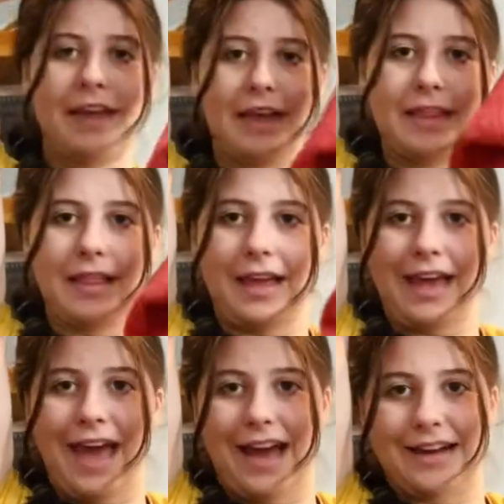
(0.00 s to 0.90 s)
in like
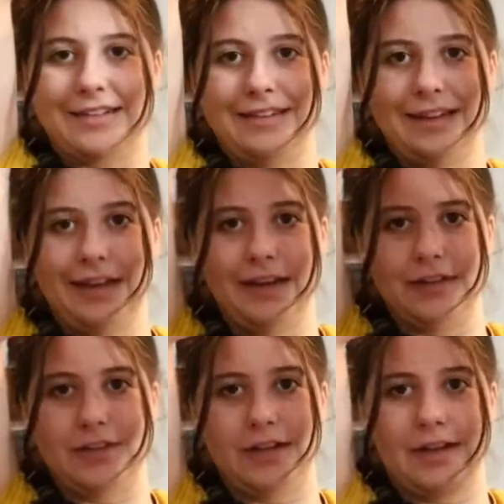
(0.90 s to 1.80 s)
excellent
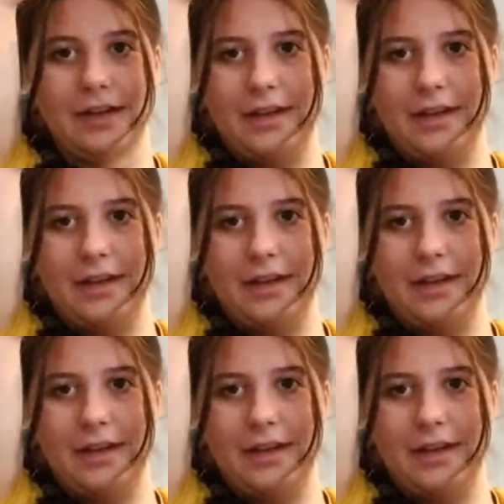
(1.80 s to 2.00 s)
condition.